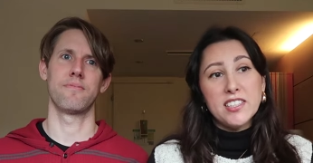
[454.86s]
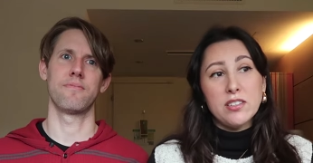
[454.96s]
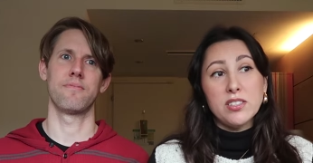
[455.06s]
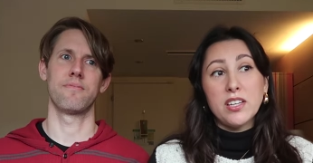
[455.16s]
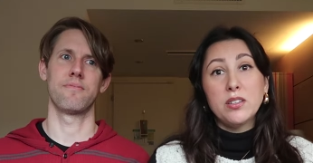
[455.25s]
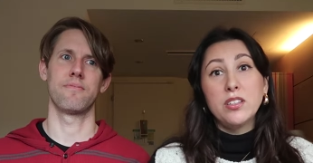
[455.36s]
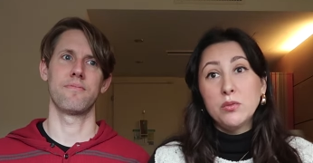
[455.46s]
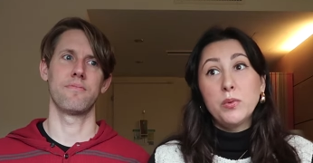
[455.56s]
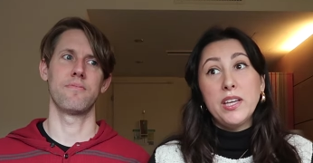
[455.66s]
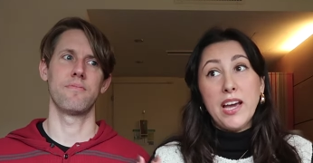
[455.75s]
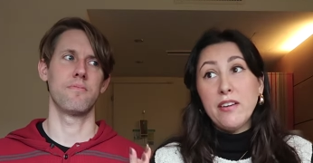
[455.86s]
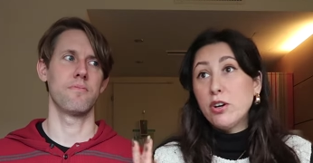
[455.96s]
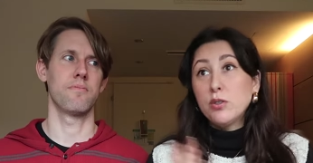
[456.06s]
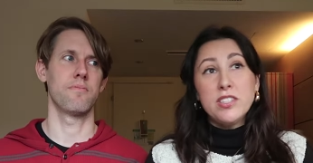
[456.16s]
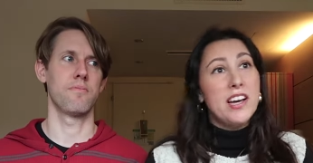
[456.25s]
Speaker 1: because I was like, we have a
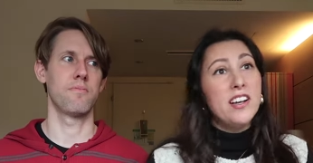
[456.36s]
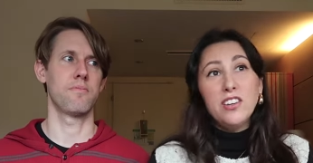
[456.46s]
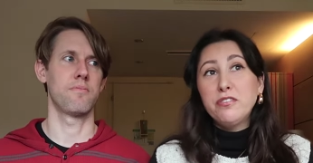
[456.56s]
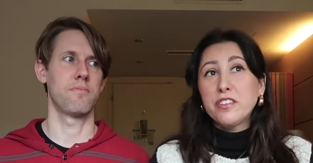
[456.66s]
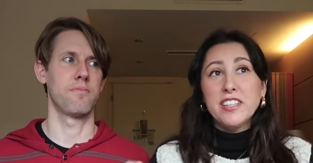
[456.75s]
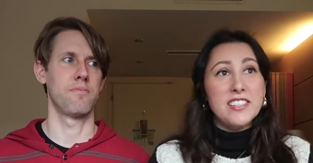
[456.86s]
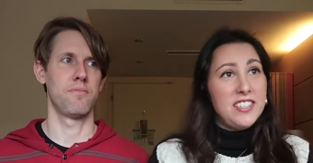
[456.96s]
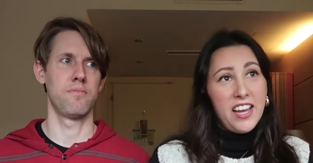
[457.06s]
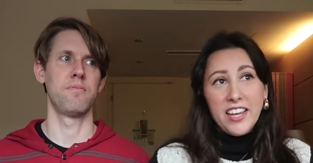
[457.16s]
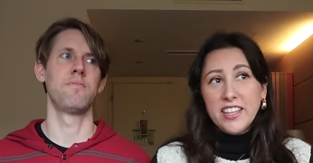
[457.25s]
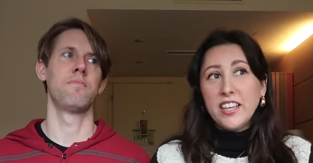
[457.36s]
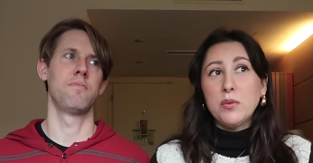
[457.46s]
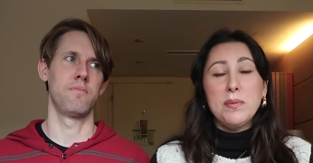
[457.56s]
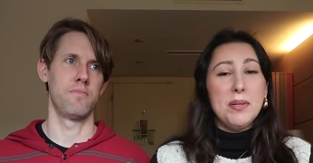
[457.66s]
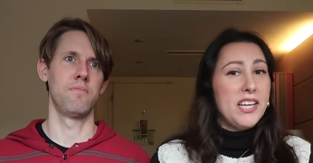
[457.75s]
hotel for this night. Like we
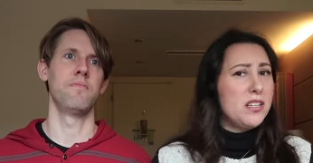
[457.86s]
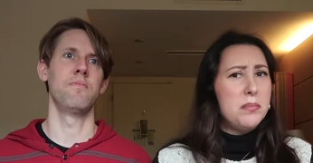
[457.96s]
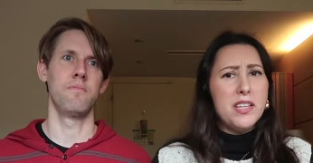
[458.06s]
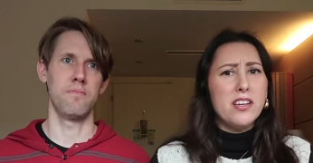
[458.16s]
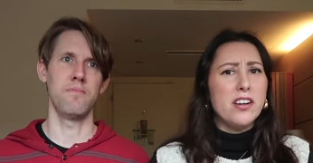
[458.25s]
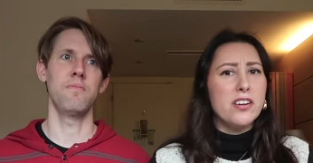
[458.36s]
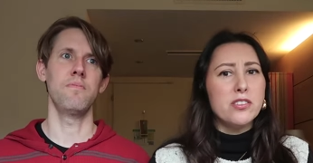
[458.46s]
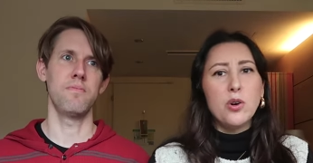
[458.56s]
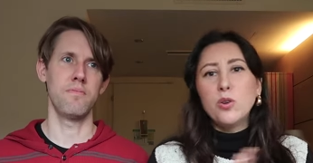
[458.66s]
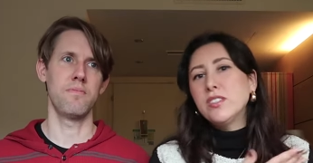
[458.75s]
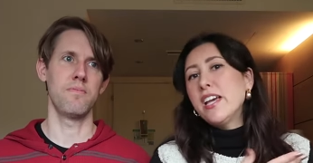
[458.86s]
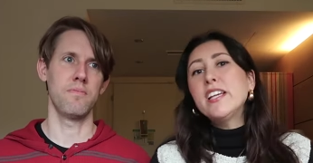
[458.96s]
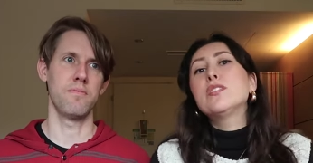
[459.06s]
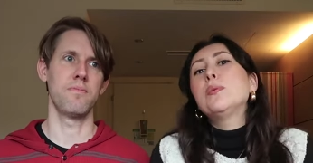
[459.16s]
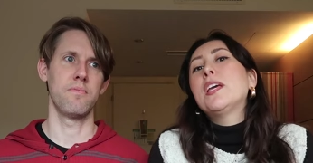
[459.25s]
planned to be there the whole day
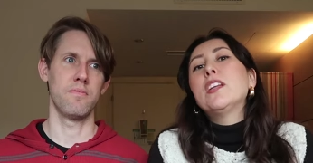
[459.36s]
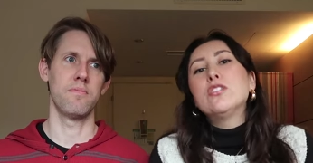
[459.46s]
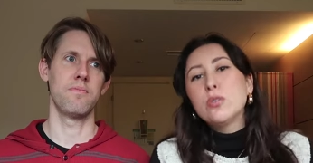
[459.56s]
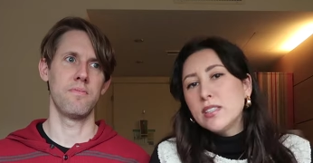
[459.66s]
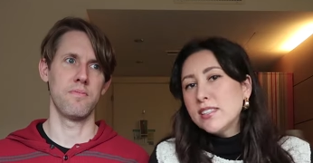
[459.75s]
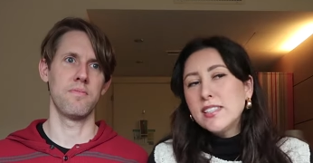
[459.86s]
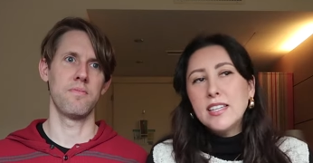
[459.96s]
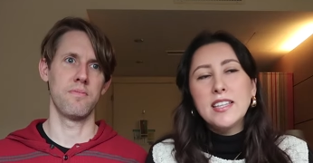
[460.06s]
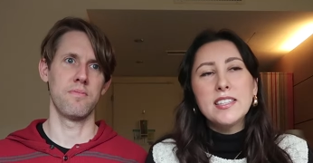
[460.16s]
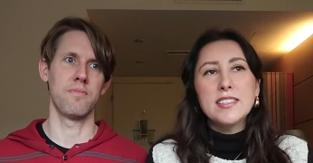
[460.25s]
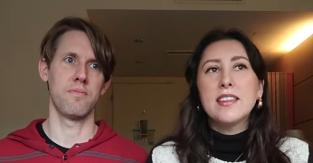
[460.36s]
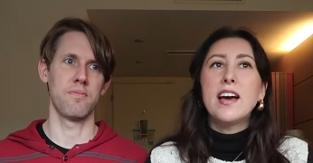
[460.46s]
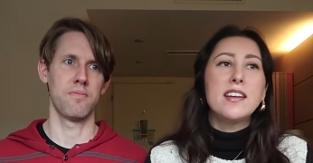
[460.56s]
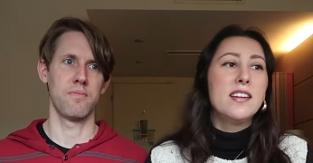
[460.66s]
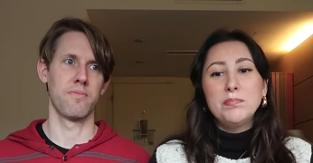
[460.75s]
so we could enjoy the city, this and
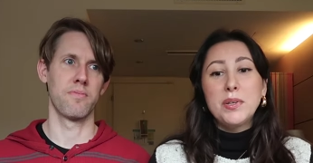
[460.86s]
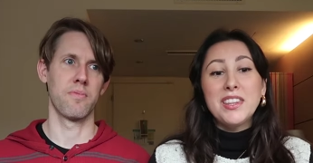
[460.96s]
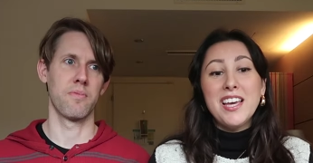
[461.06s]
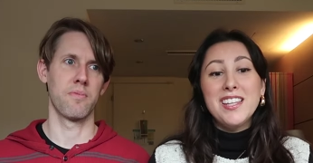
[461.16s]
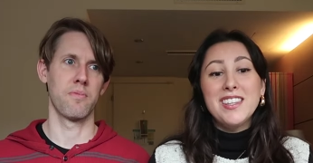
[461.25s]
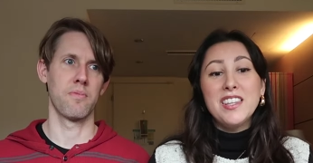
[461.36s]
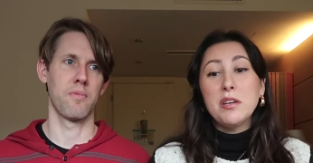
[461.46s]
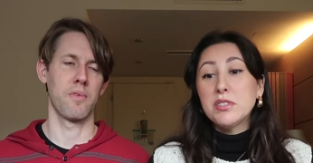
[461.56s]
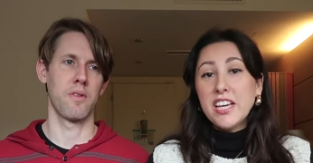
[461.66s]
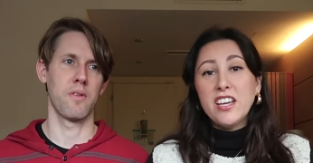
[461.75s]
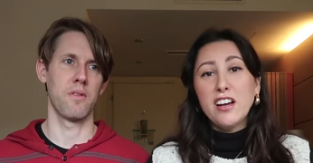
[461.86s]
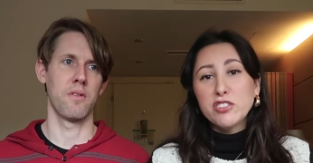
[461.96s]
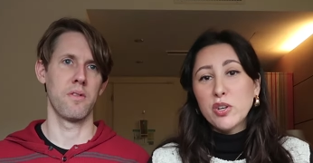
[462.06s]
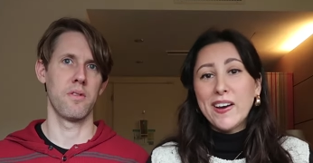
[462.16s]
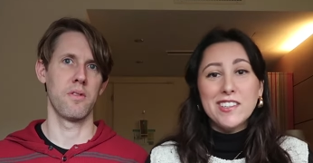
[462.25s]
that. But then they were taking off, so I
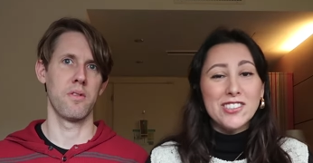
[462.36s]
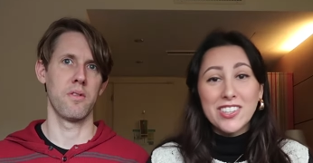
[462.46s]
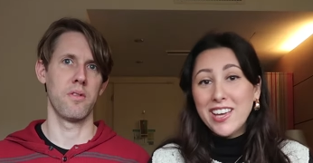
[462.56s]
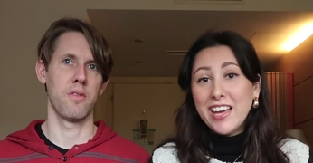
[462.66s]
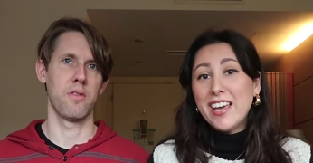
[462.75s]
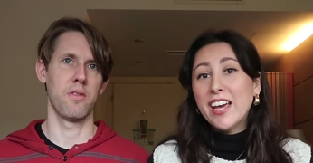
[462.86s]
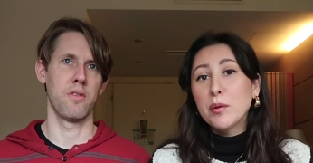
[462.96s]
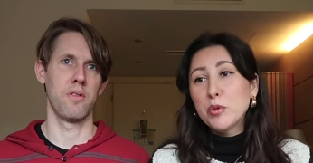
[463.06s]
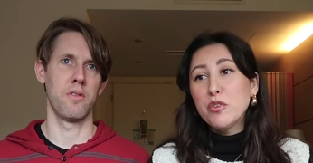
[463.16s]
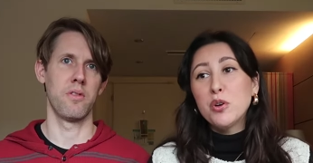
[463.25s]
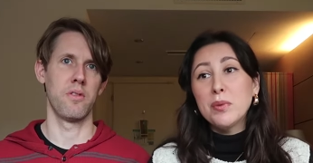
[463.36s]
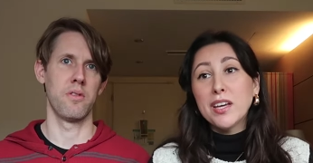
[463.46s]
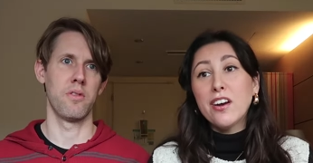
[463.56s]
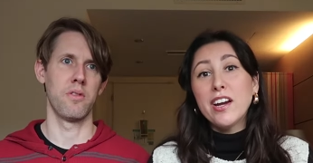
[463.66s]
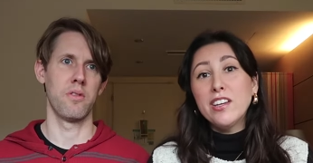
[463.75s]
kind of just had to hang up the phone and be like, all
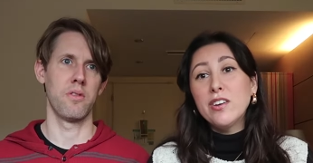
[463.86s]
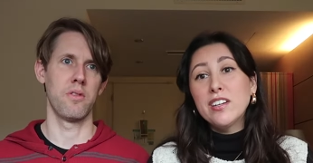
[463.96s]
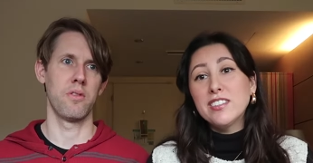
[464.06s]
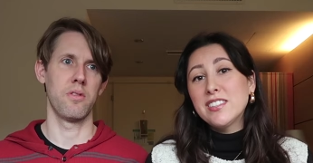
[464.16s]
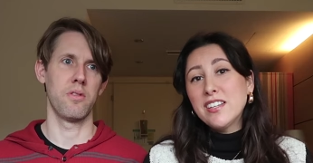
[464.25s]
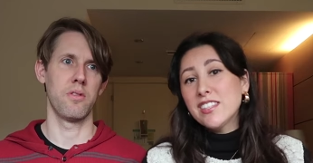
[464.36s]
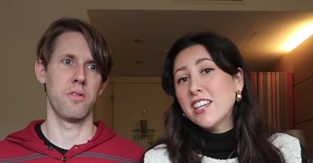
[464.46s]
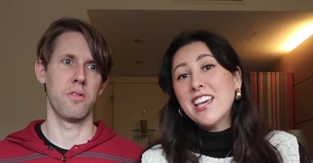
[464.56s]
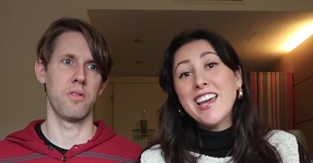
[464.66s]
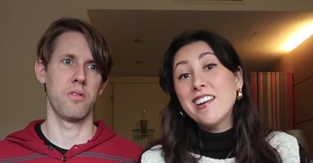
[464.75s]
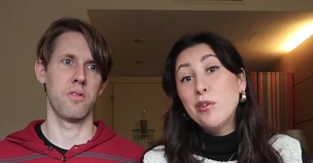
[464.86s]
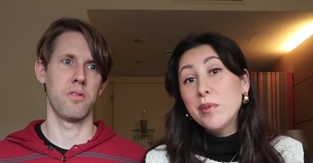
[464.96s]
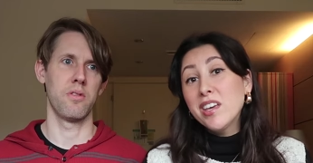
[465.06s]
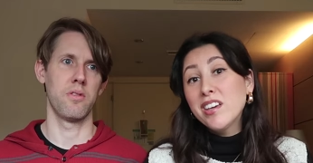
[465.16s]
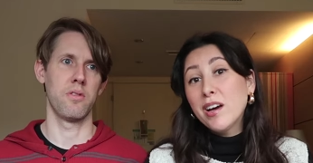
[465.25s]
right, you, it sounds like you can't help
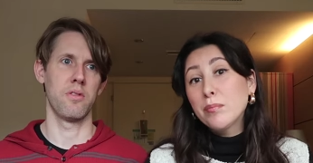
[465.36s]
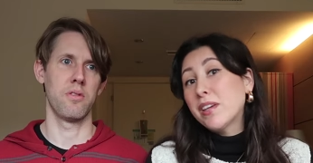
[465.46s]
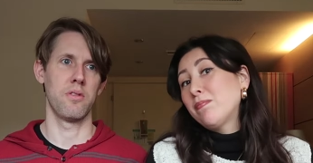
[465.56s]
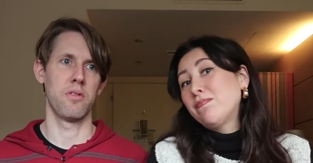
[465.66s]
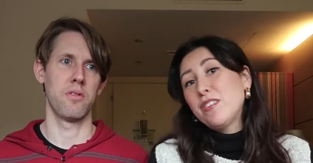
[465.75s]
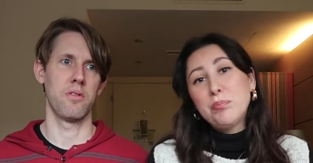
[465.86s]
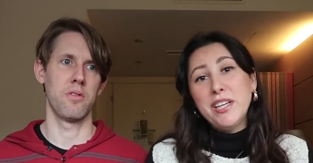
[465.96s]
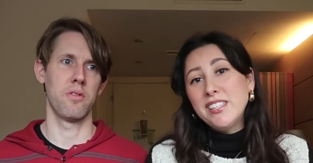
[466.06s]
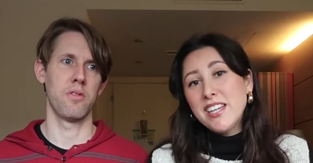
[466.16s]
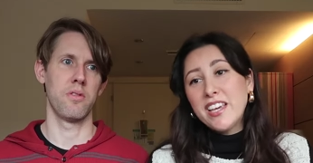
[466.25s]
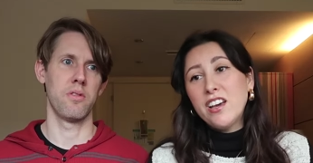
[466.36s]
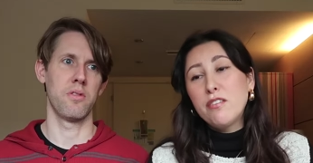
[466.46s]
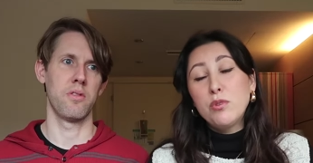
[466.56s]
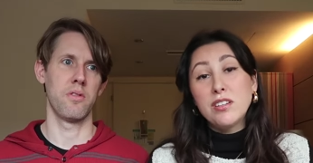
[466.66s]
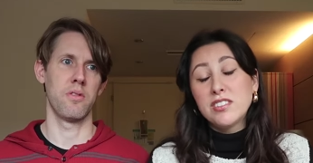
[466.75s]
me. I'm the plane's taking off.
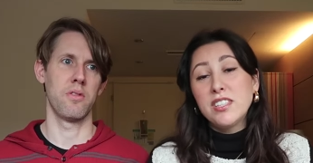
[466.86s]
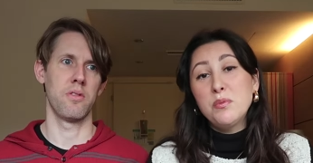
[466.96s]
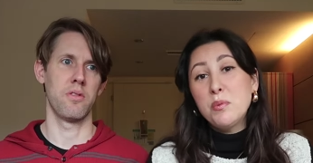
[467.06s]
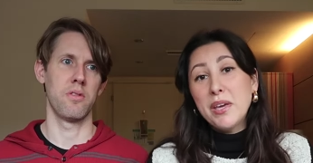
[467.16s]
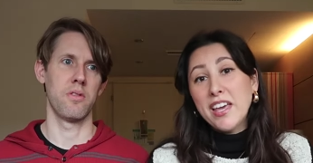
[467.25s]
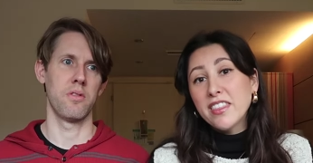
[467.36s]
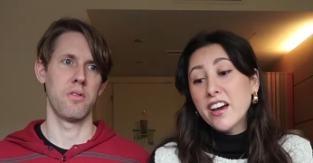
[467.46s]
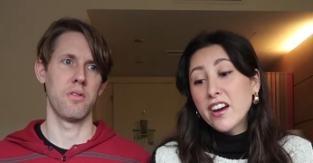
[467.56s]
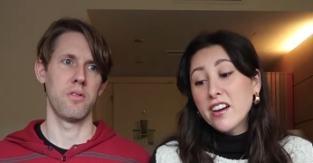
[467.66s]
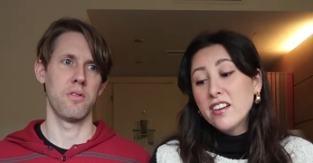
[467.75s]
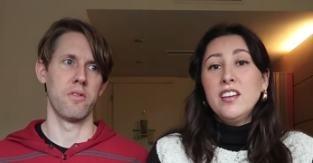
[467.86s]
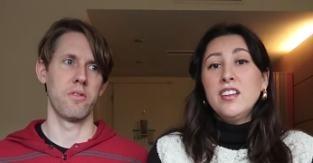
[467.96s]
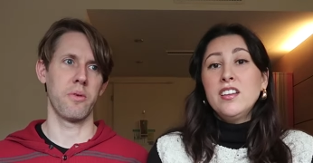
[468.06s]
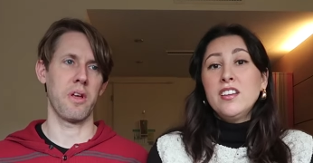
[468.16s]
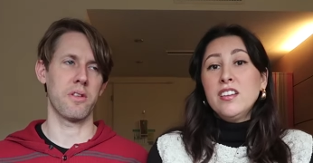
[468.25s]
I'll see when we get there.
Speaker 2: So we
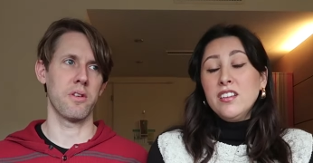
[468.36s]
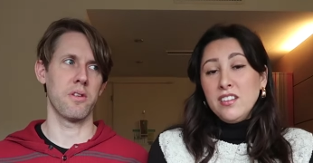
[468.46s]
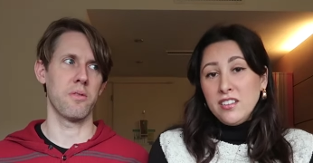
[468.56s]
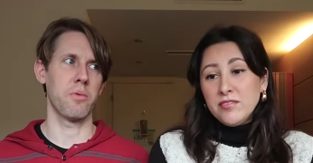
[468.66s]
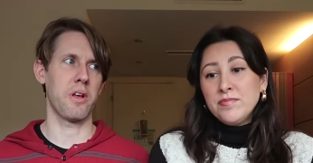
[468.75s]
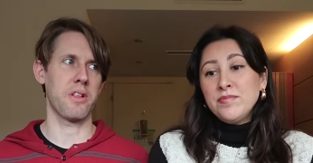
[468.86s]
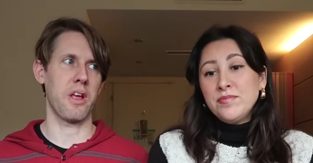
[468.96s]
got to we got